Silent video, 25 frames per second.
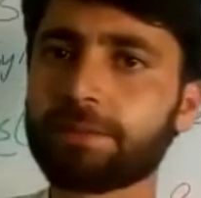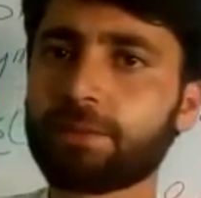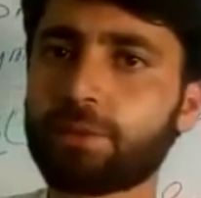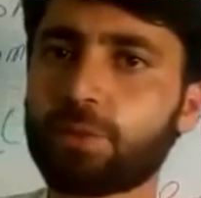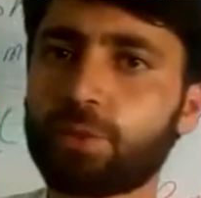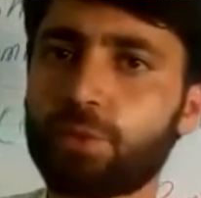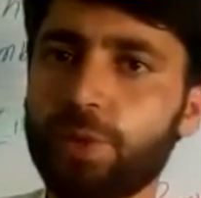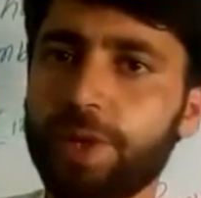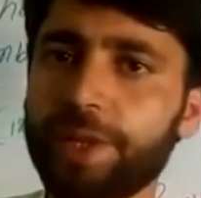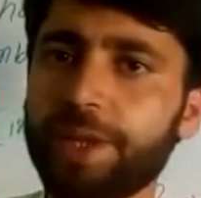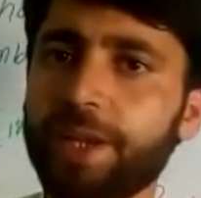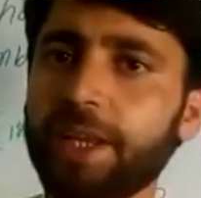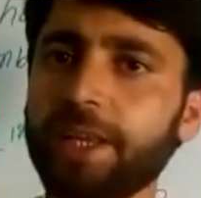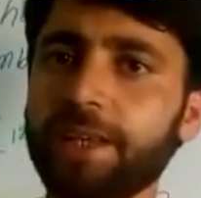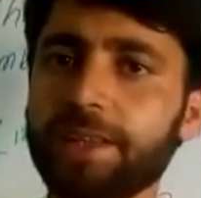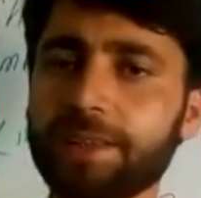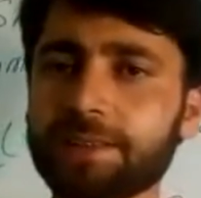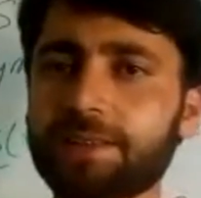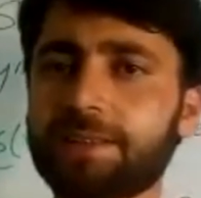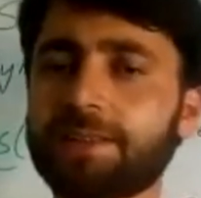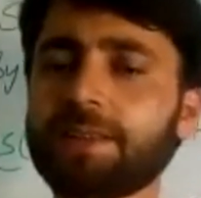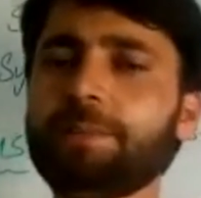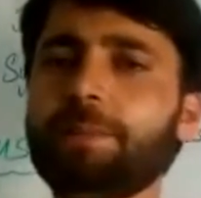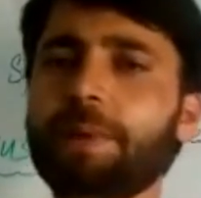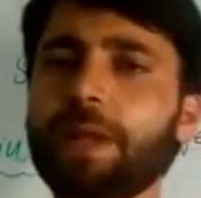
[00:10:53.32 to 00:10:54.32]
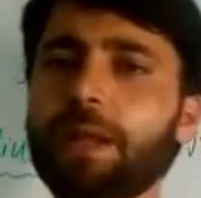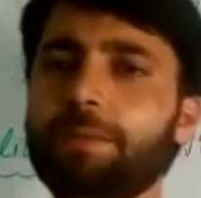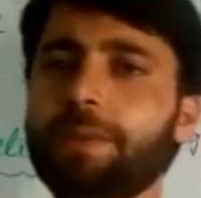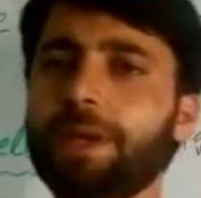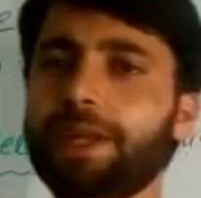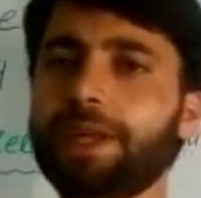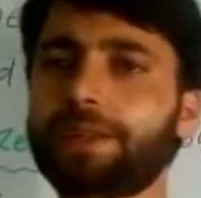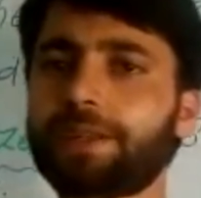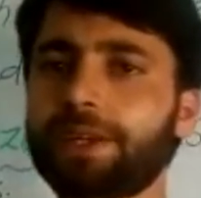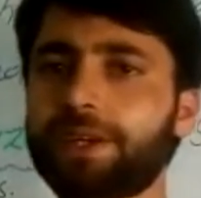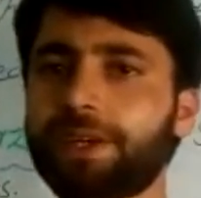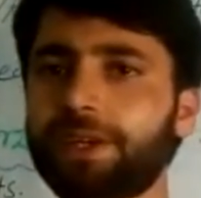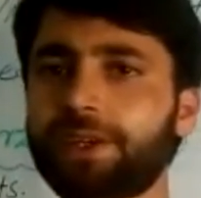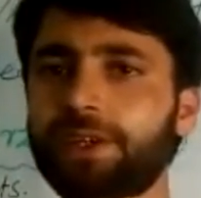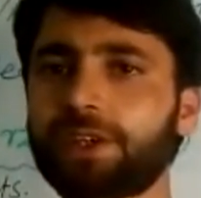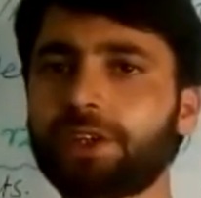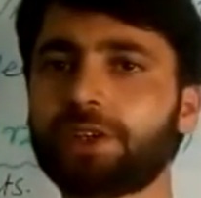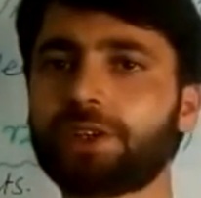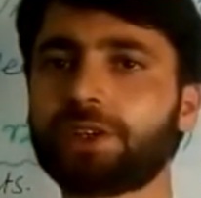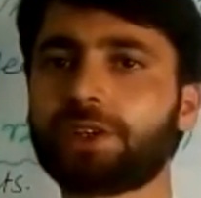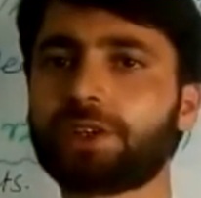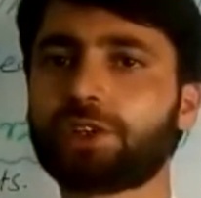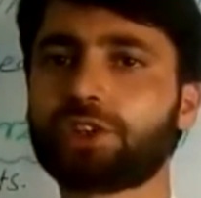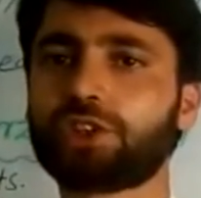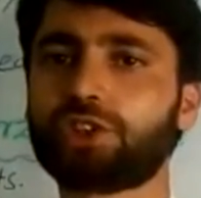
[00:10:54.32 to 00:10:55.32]
very simple
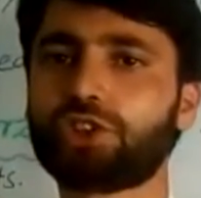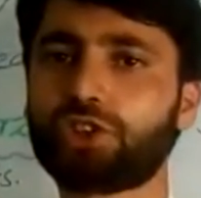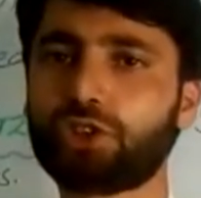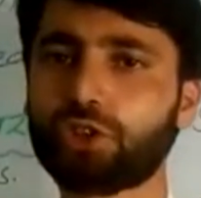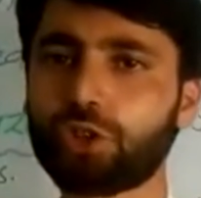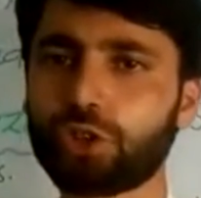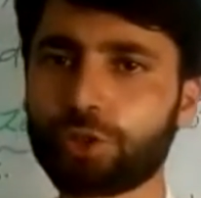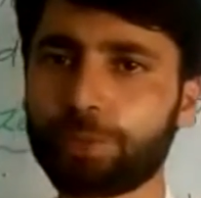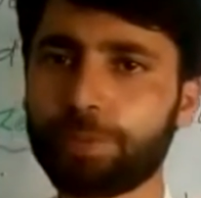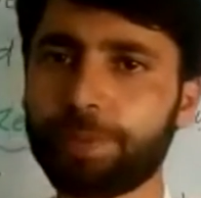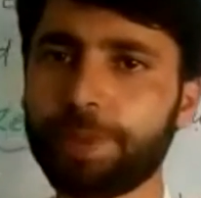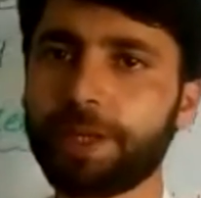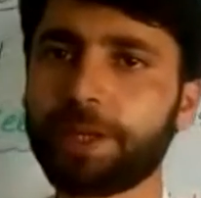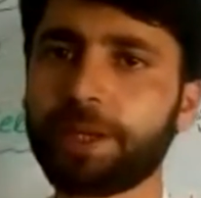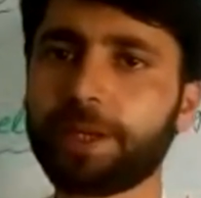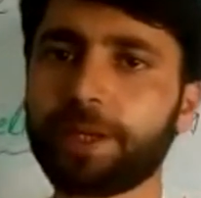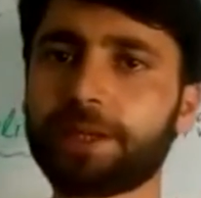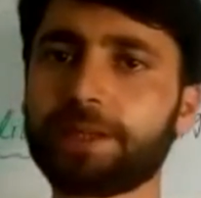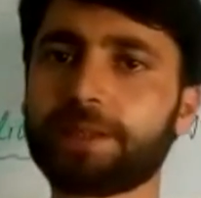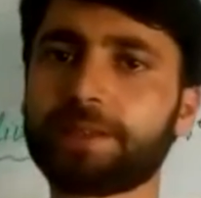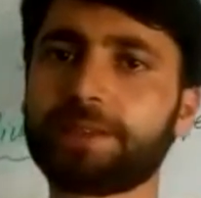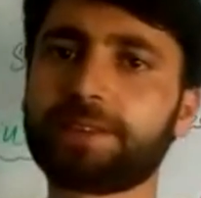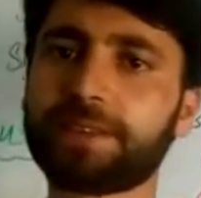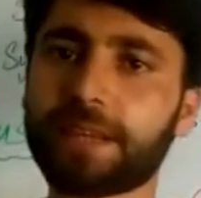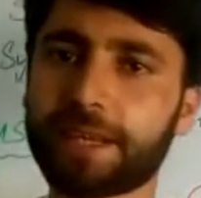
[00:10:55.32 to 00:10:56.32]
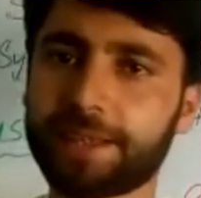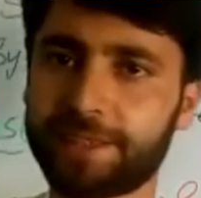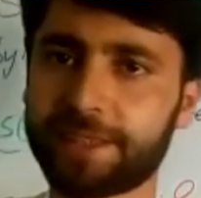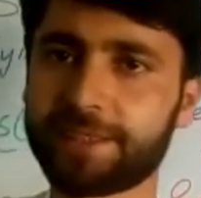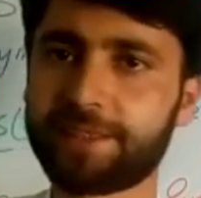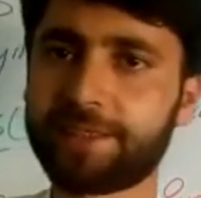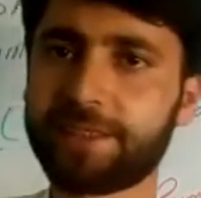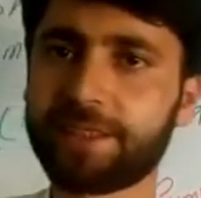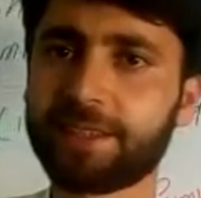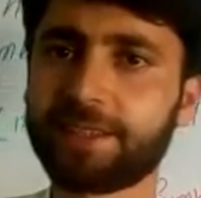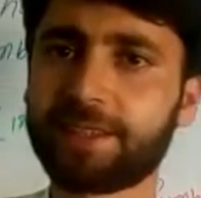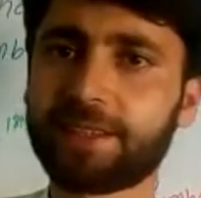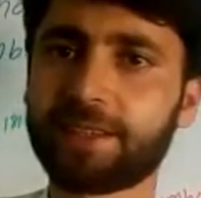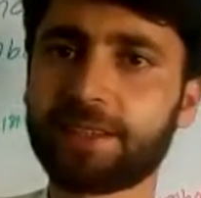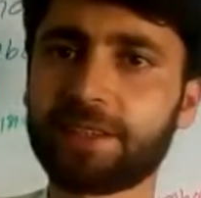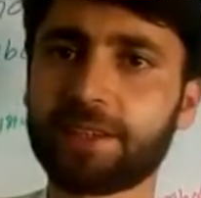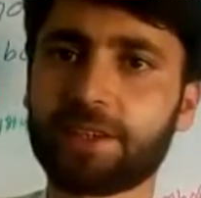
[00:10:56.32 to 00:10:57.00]
method should be suggested,